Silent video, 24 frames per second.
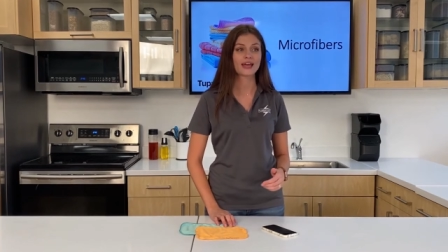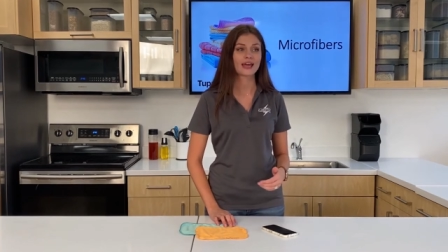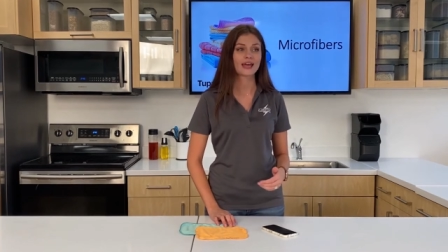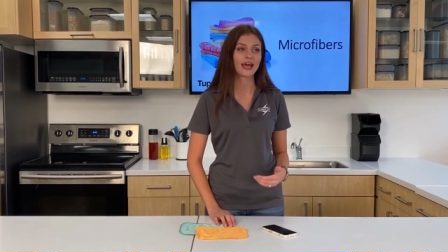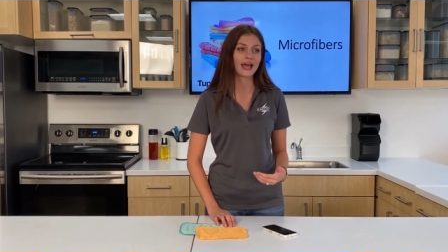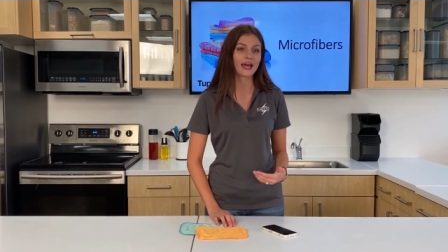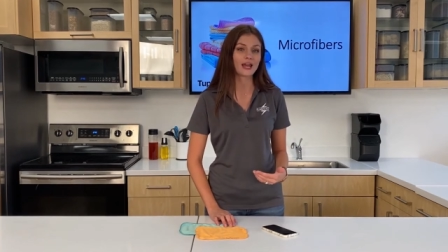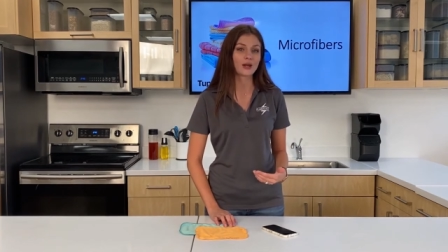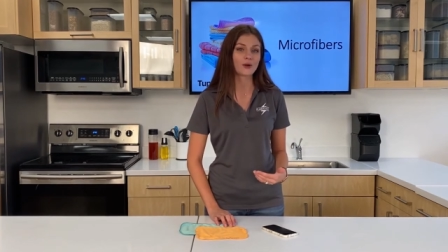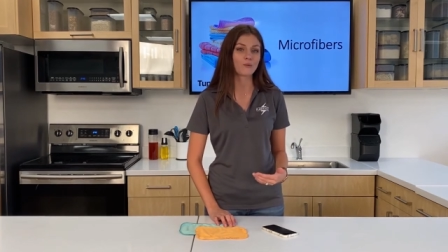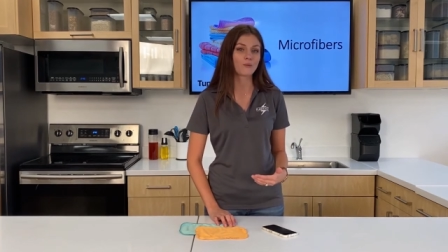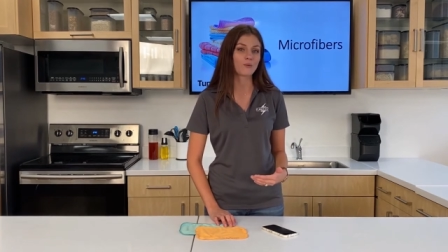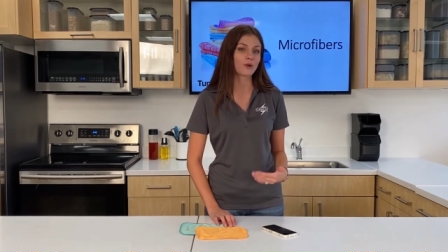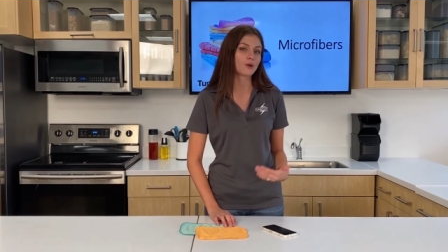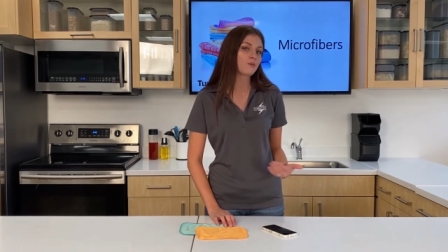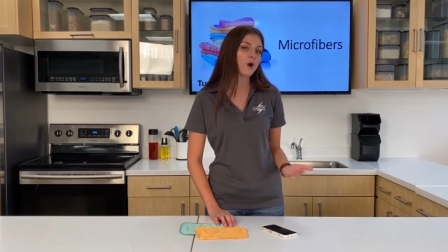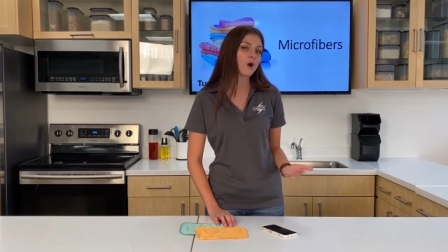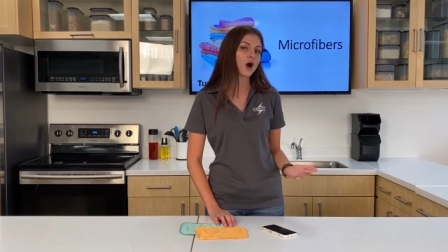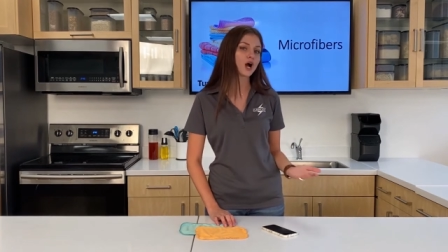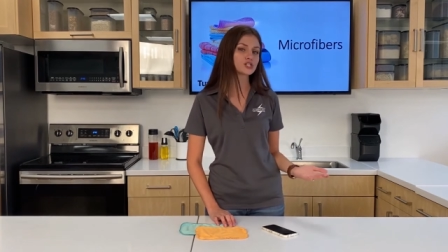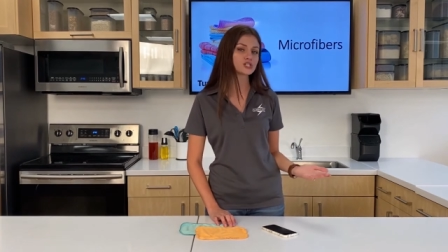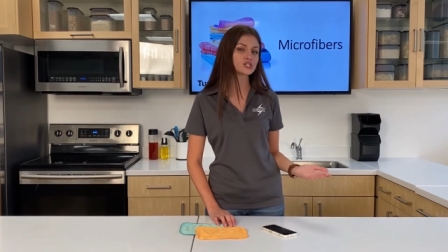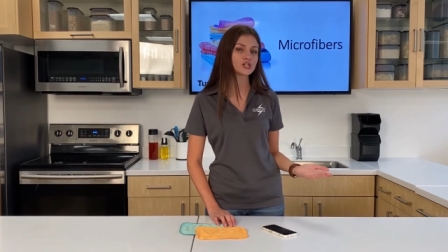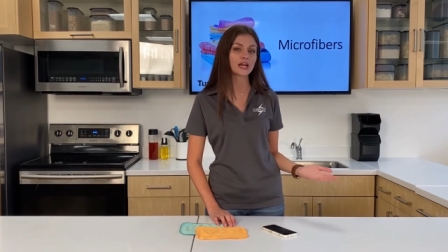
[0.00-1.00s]
And we
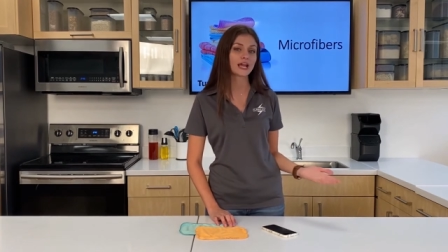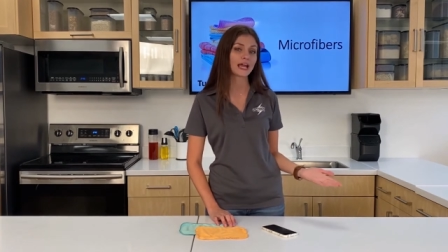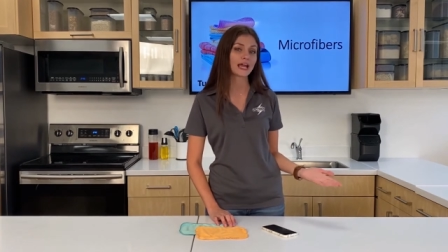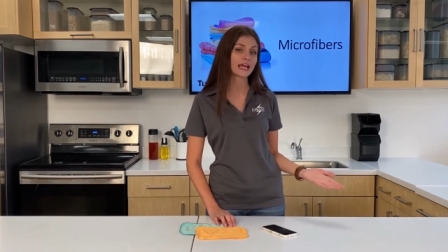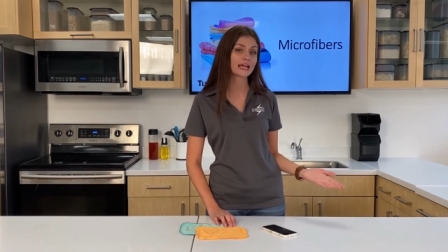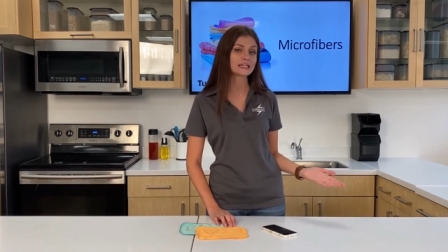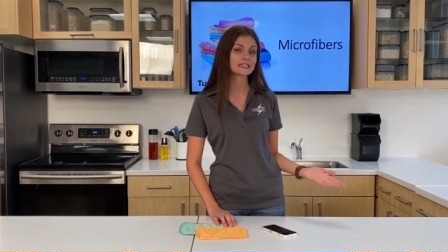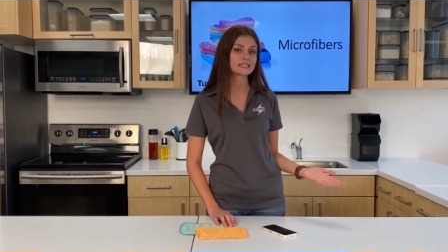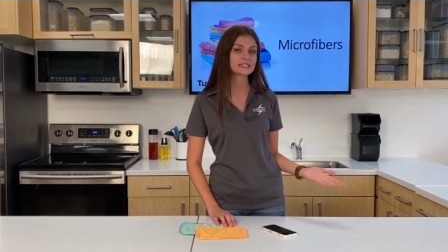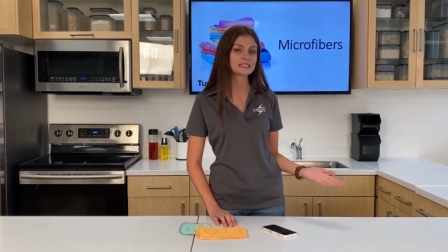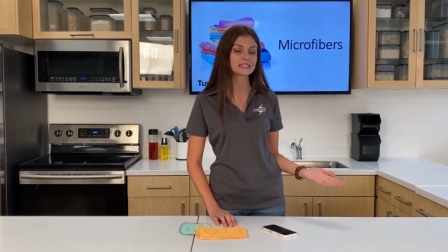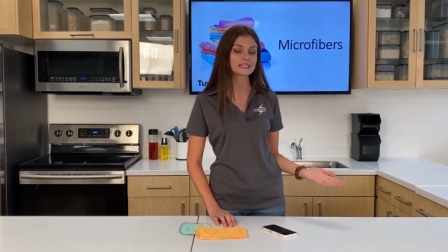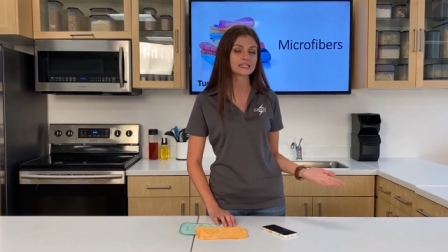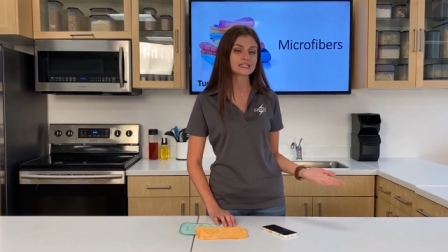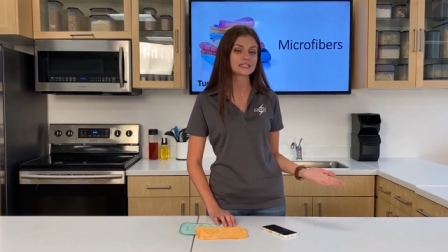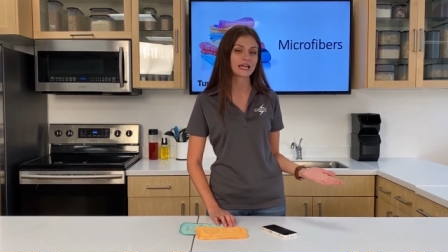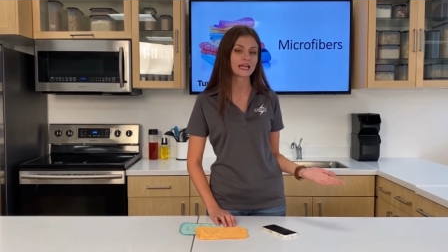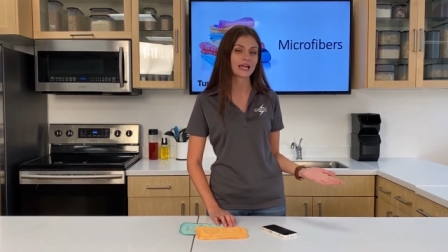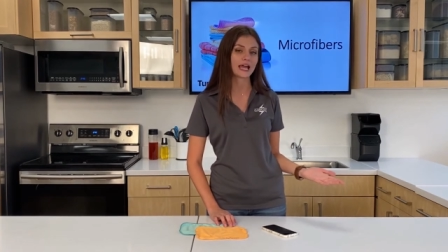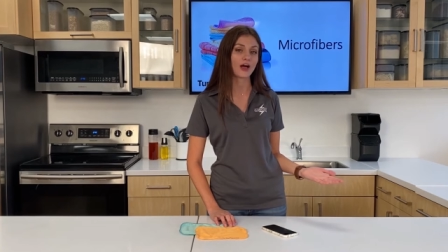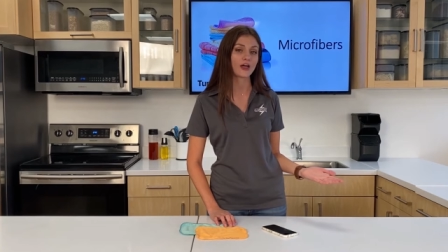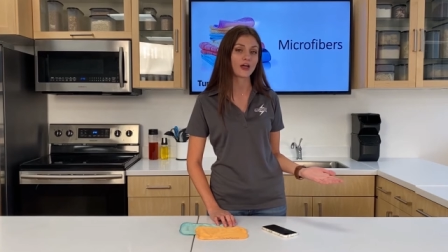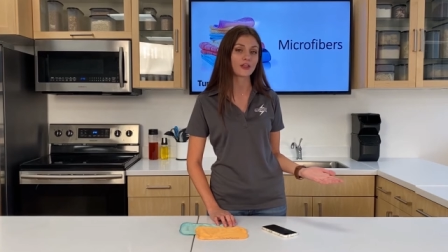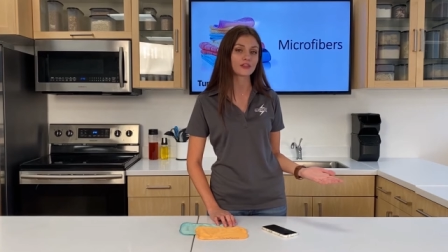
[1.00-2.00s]
wash our hands to stay
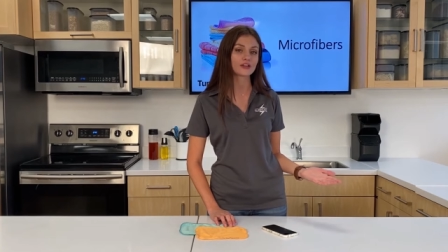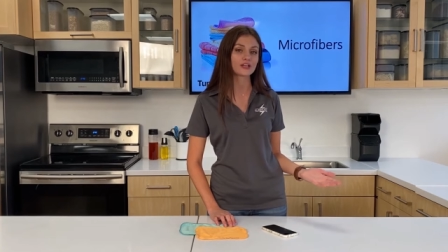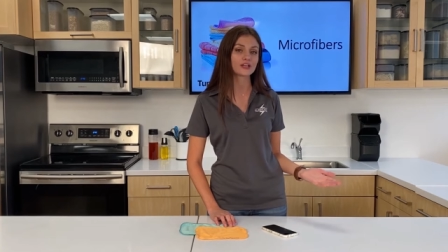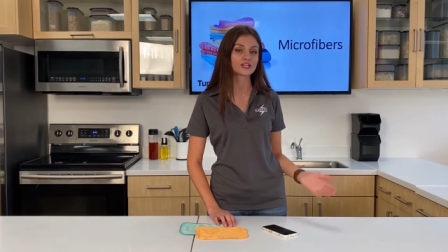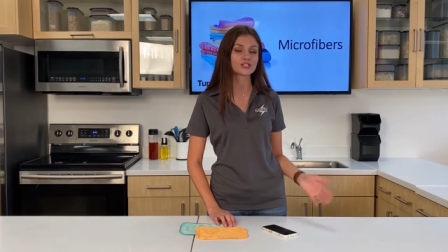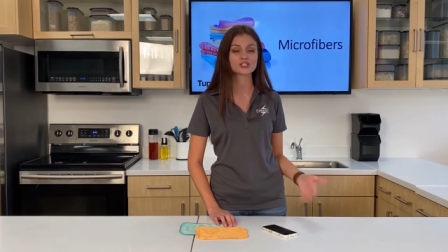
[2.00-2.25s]
healthy,